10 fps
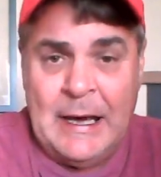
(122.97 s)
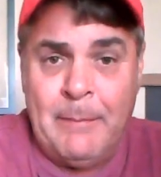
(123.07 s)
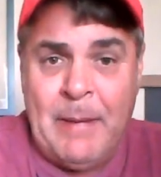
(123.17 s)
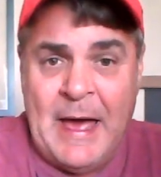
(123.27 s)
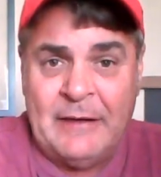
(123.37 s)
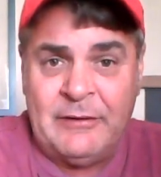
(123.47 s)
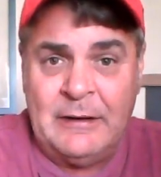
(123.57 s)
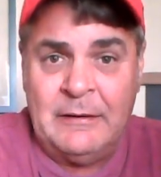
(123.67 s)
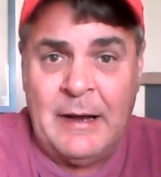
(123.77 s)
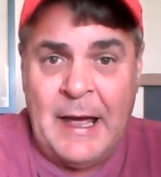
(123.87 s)
uh, passing
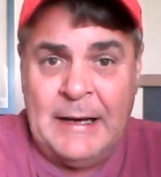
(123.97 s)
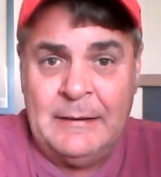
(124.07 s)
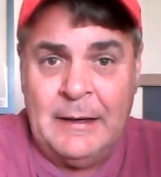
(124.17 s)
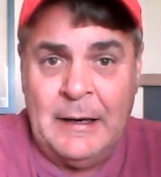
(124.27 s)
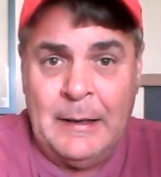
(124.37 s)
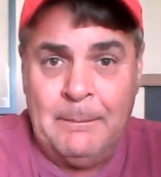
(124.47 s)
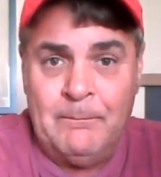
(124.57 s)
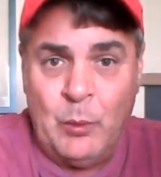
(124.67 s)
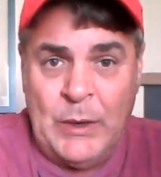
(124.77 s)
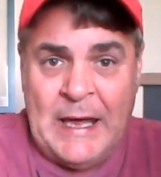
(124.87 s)
tonight, um,
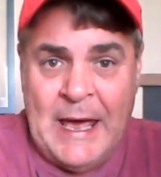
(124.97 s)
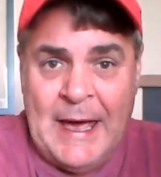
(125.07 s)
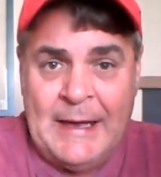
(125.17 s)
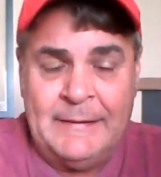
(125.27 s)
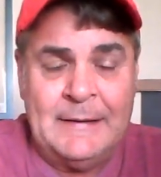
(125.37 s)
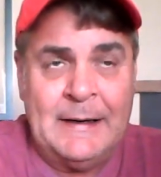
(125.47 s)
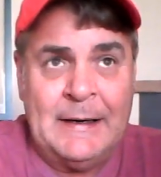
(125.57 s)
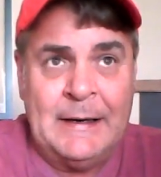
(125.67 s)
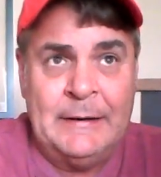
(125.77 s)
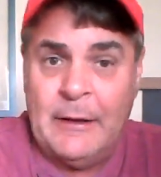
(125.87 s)
we had
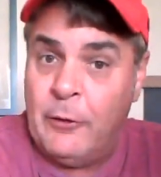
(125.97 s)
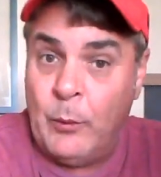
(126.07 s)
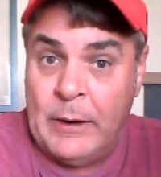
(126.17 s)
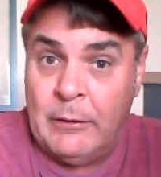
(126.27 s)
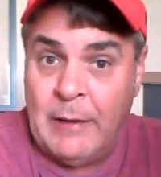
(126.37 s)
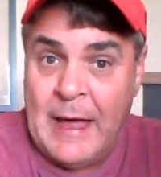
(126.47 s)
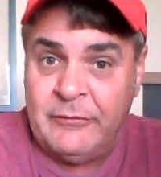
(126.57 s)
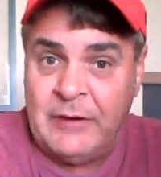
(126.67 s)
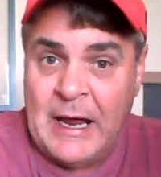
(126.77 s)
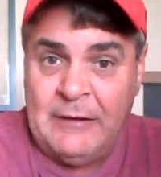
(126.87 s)
uh, another winner
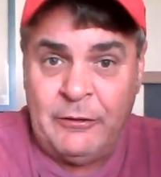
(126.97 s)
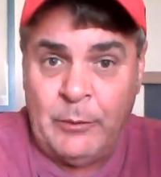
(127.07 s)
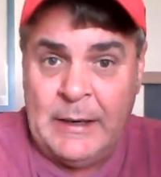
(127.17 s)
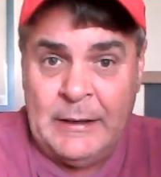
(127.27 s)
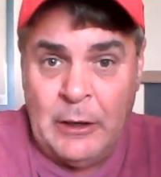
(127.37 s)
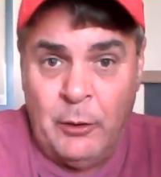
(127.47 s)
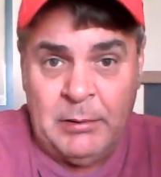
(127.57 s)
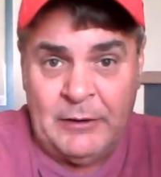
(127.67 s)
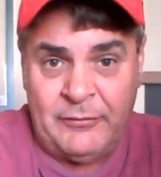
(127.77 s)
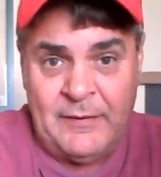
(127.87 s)
last night, three and zero, oh,
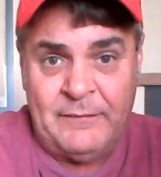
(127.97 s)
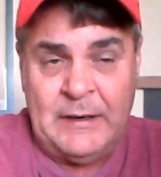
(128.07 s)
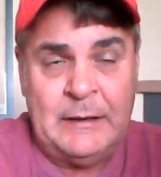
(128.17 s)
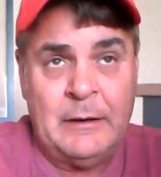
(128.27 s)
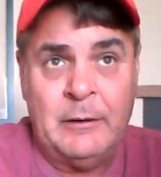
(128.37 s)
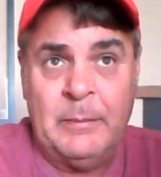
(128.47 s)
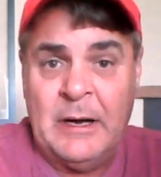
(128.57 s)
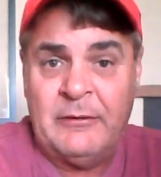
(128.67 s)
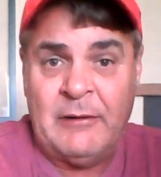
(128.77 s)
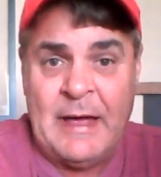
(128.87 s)
plus fifteen hundred
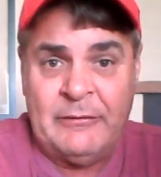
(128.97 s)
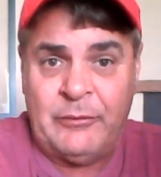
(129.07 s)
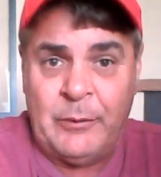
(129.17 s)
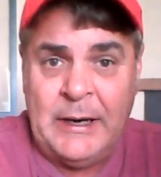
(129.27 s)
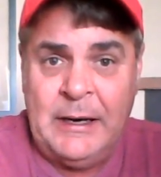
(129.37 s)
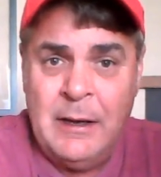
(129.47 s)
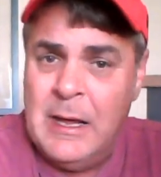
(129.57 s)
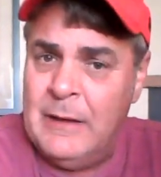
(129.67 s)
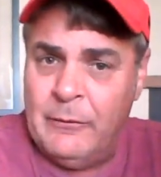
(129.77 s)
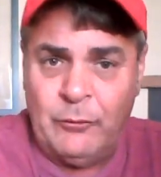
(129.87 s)
bucks last three.
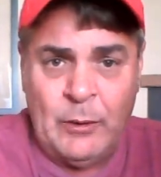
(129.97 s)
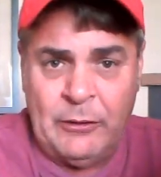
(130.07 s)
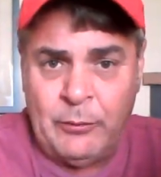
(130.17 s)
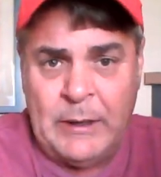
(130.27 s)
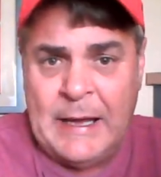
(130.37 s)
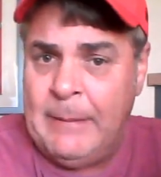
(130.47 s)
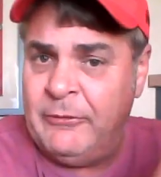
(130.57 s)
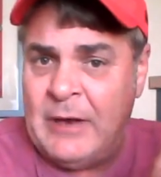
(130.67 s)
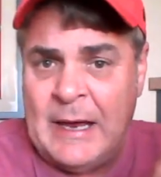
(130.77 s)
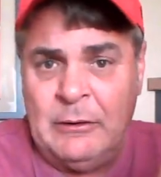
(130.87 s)
There's only three
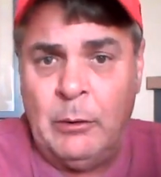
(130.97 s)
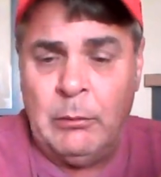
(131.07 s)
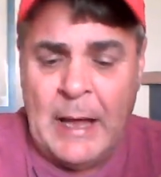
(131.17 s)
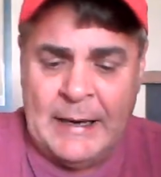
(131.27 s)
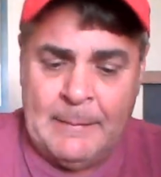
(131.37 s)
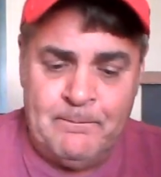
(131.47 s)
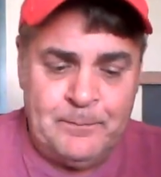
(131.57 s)
games tonight. Don't like them.